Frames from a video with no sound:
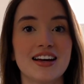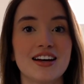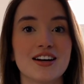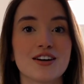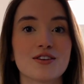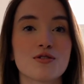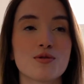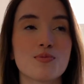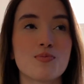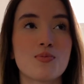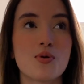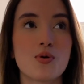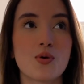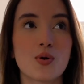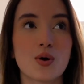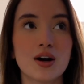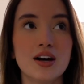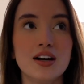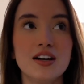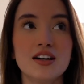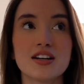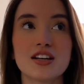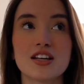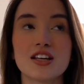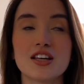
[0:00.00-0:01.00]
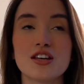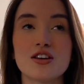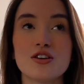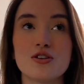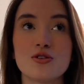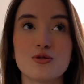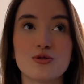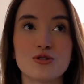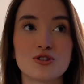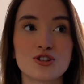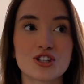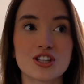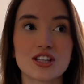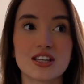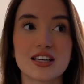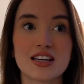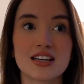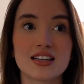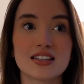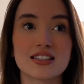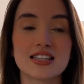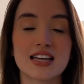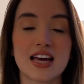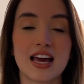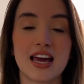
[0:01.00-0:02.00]
Report usually
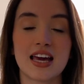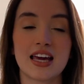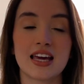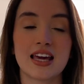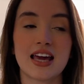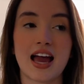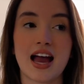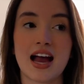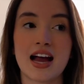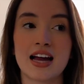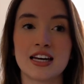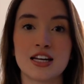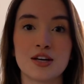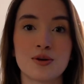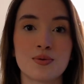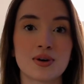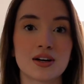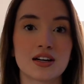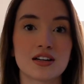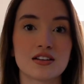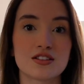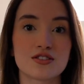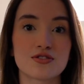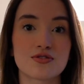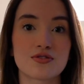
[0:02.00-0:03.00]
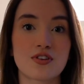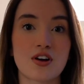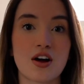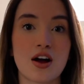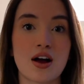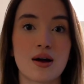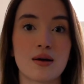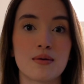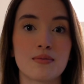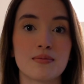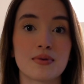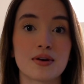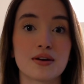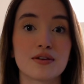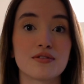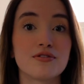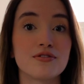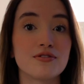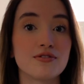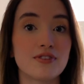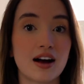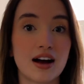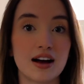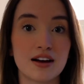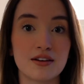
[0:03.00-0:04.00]
can take anywhere from
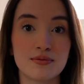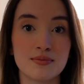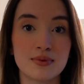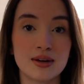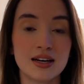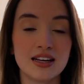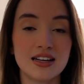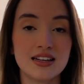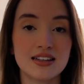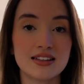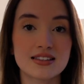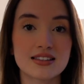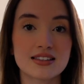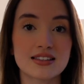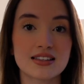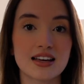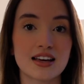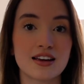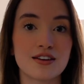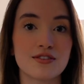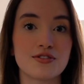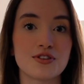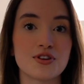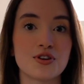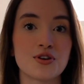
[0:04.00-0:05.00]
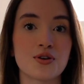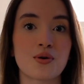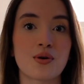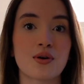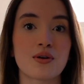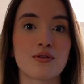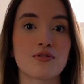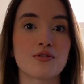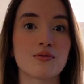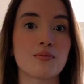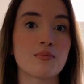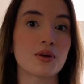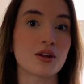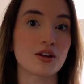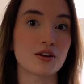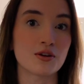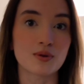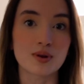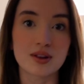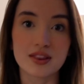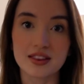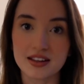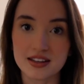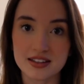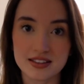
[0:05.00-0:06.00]
5 minutes. If you're familiar
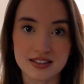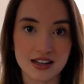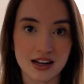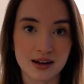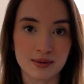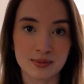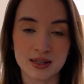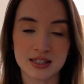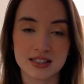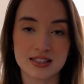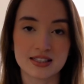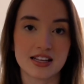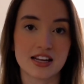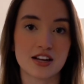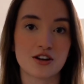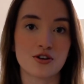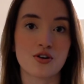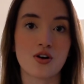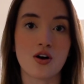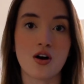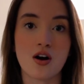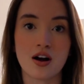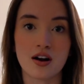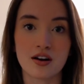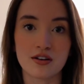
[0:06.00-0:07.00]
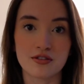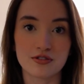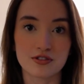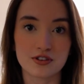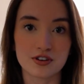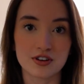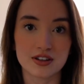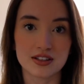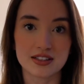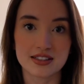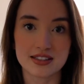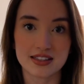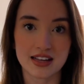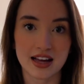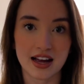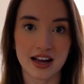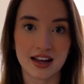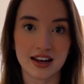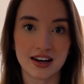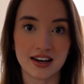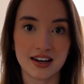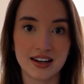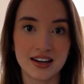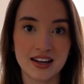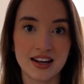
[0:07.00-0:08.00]
with the assignment, say you're on for a
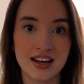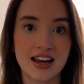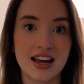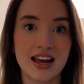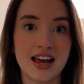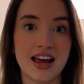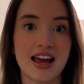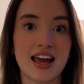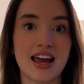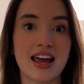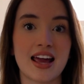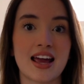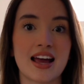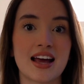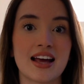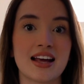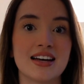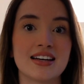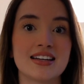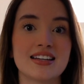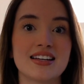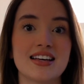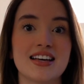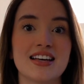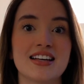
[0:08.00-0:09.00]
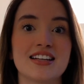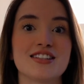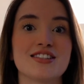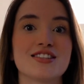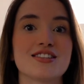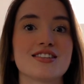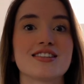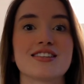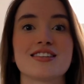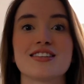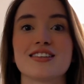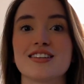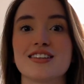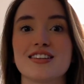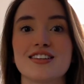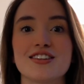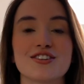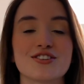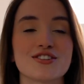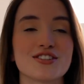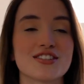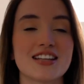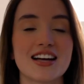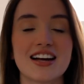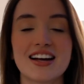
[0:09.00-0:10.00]
set and it's
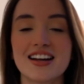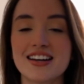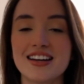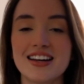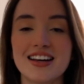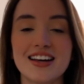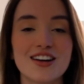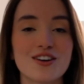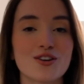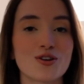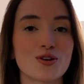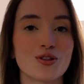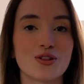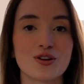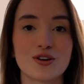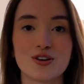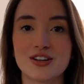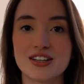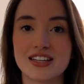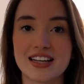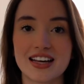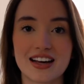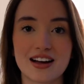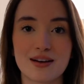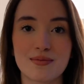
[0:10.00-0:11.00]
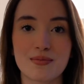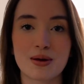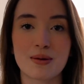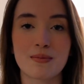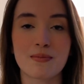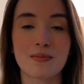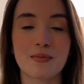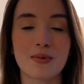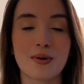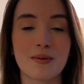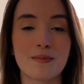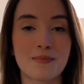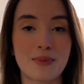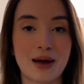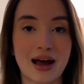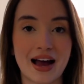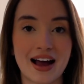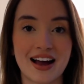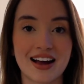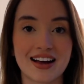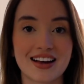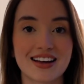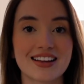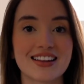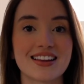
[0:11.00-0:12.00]
your second day or third day coming
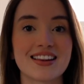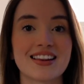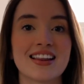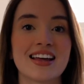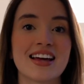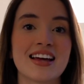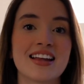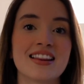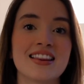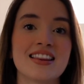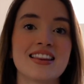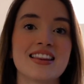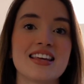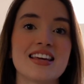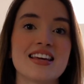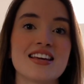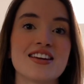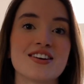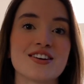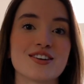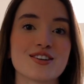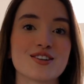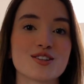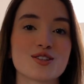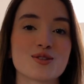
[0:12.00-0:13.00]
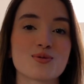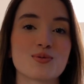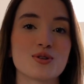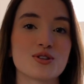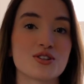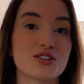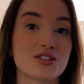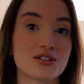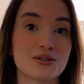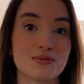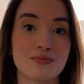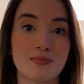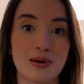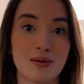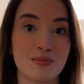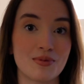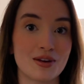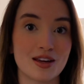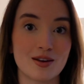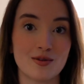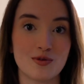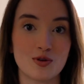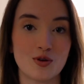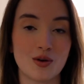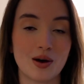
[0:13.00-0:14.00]
back, then the nurse will just maybe
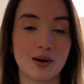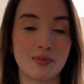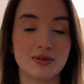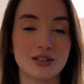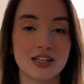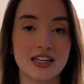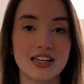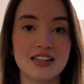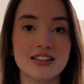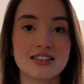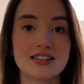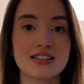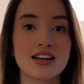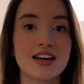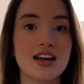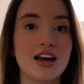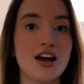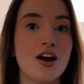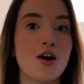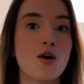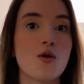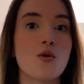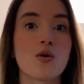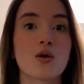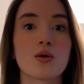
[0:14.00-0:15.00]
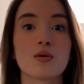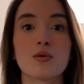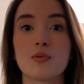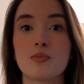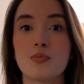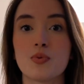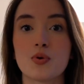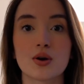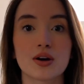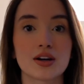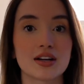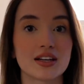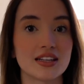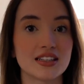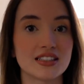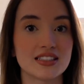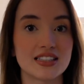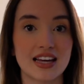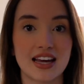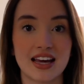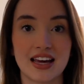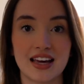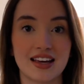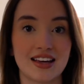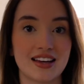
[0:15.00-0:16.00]
give you updates. Or report can
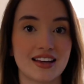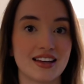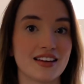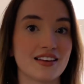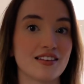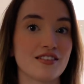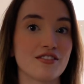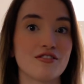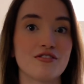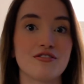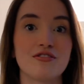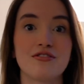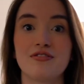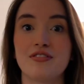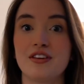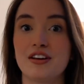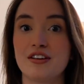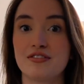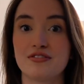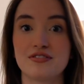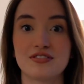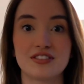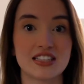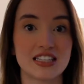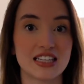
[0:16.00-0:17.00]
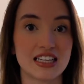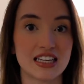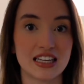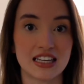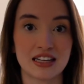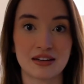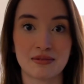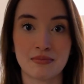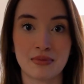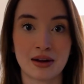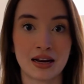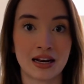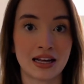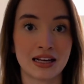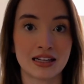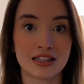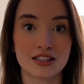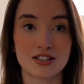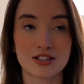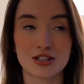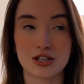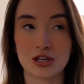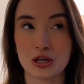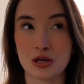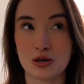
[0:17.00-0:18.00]
take 15
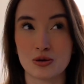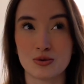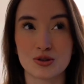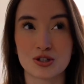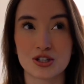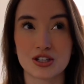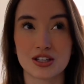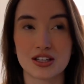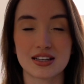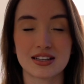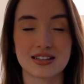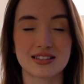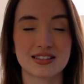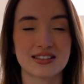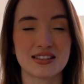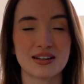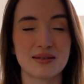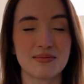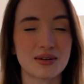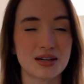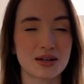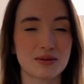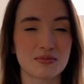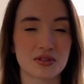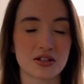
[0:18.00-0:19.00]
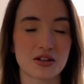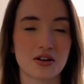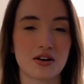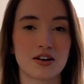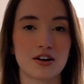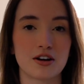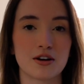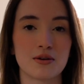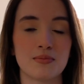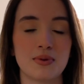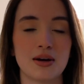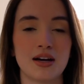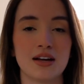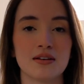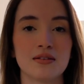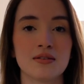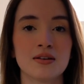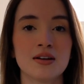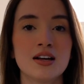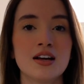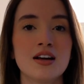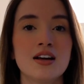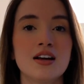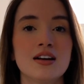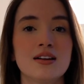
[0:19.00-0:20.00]
minutes, usually, sometimes longer, but
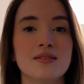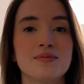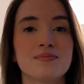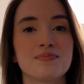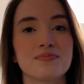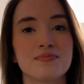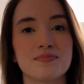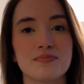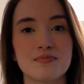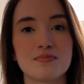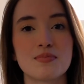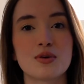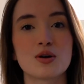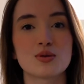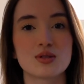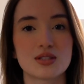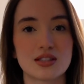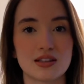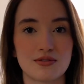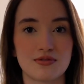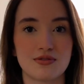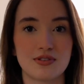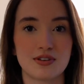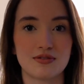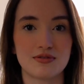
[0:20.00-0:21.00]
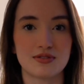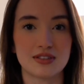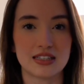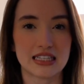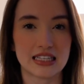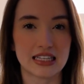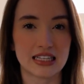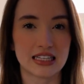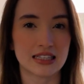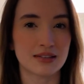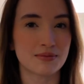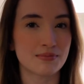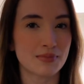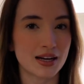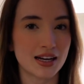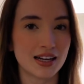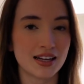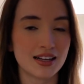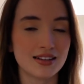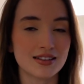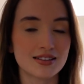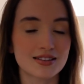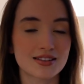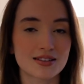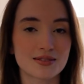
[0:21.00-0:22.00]
mostly 15
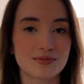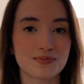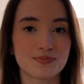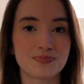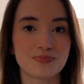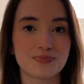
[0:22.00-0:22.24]
minutes.